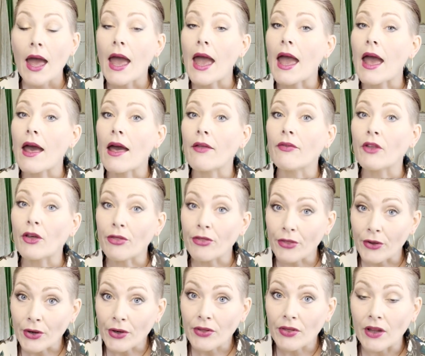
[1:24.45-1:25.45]
And the
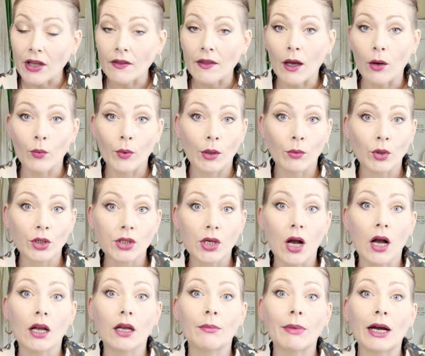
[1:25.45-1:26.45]
third thing that we will
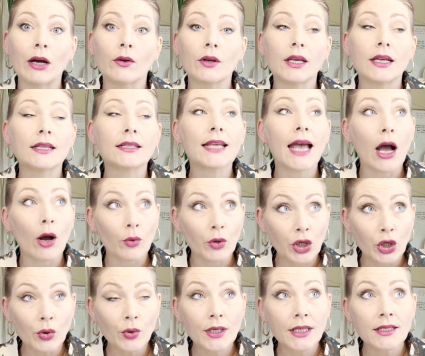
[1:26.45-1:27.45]
talk about is how
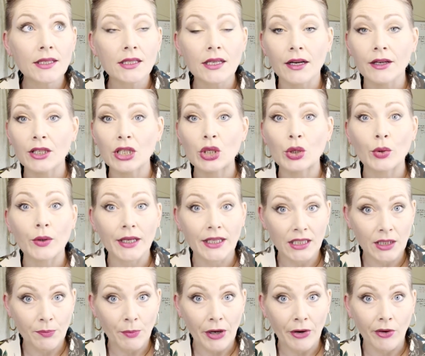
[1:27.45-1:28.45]
you can start to
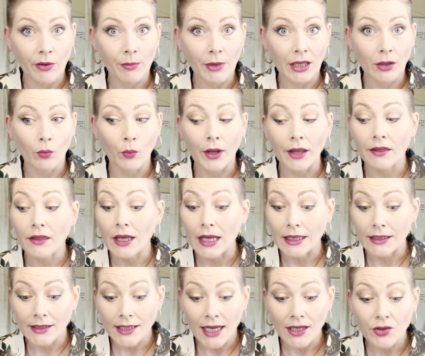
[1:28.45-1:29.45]
experiment with
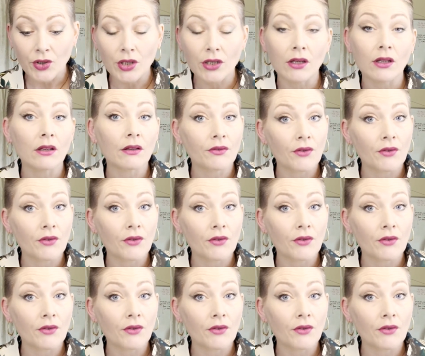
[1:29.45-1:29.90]
intentional,